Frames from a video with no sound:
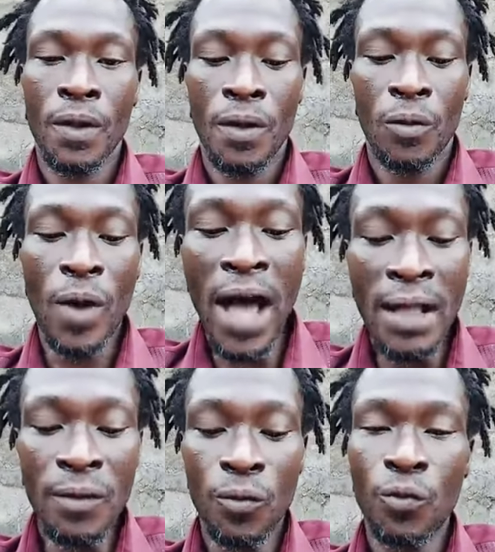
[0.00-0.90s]

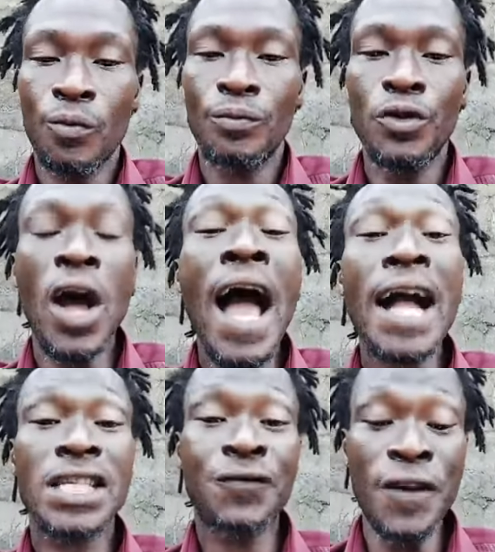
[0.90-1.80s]
Well, you don't
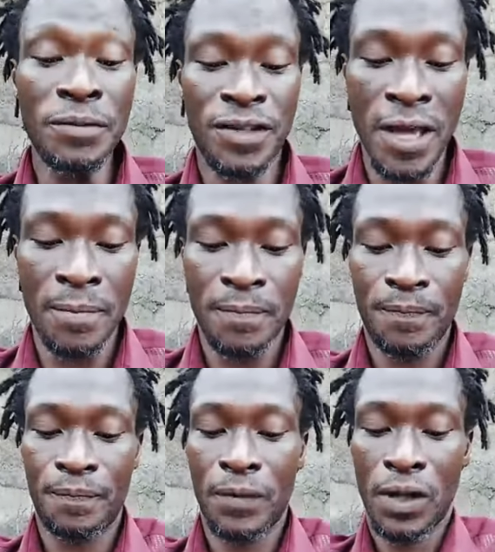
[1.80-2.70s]
act films them.
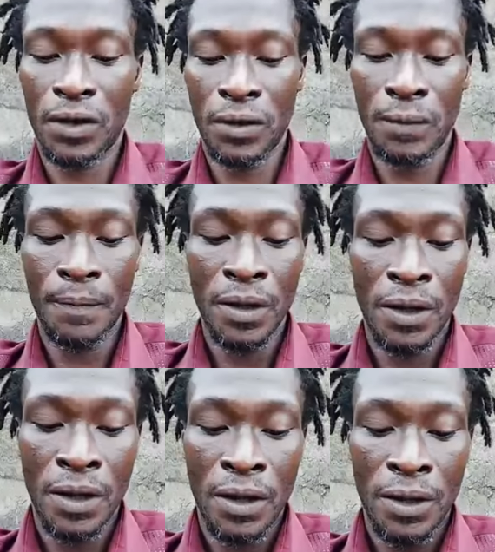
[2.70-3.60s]

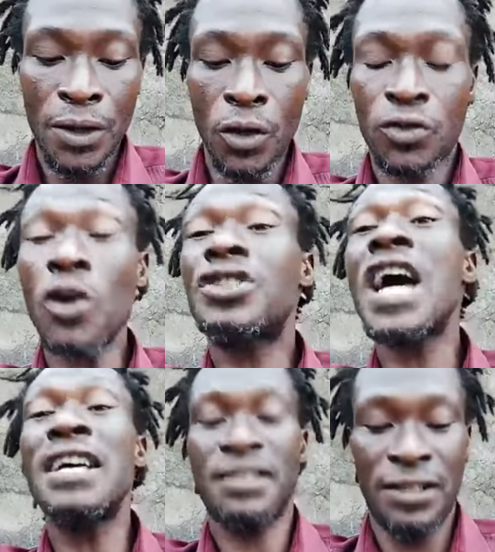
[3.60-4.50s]
You know, such
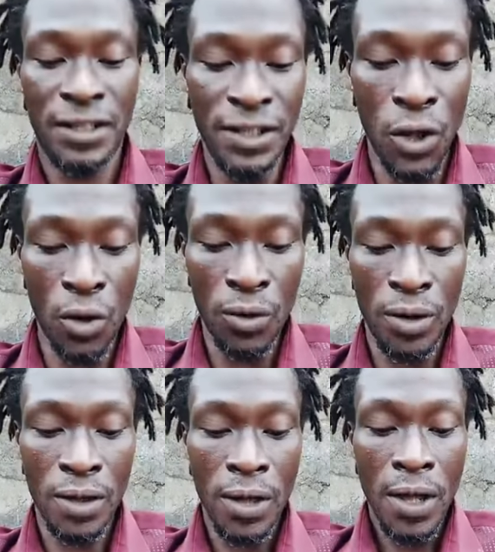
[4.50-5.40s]
as, you know,
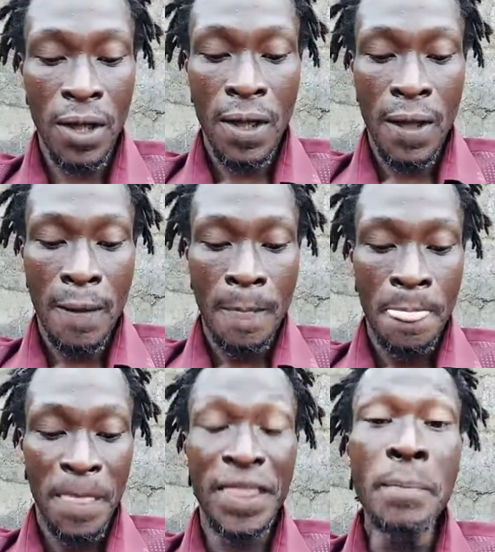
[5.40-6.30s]

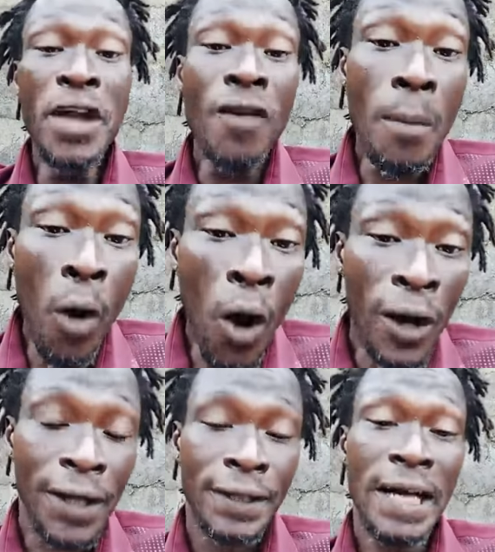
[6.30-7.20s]
the Mirror
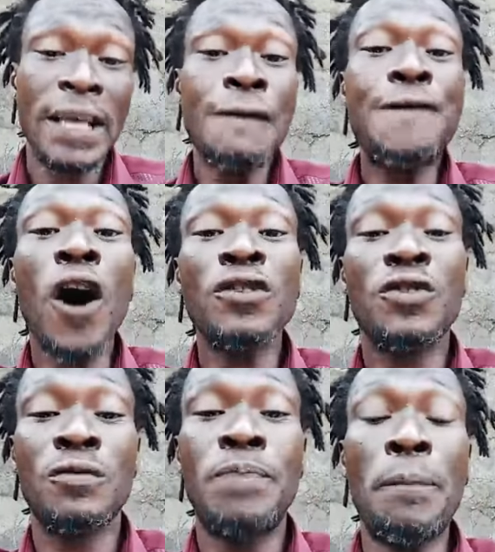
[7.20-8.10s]
Boy. Now they
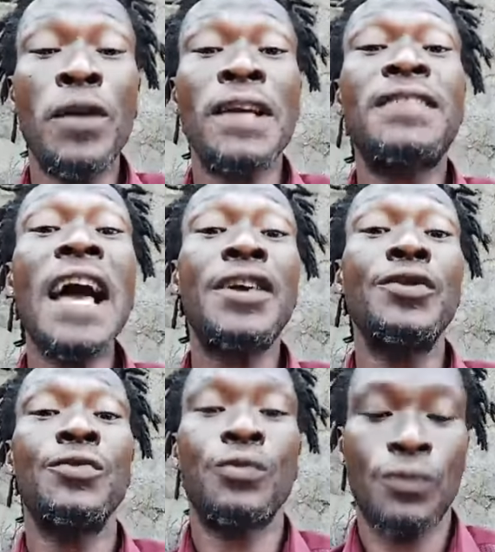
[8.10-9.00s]
force people to tag you.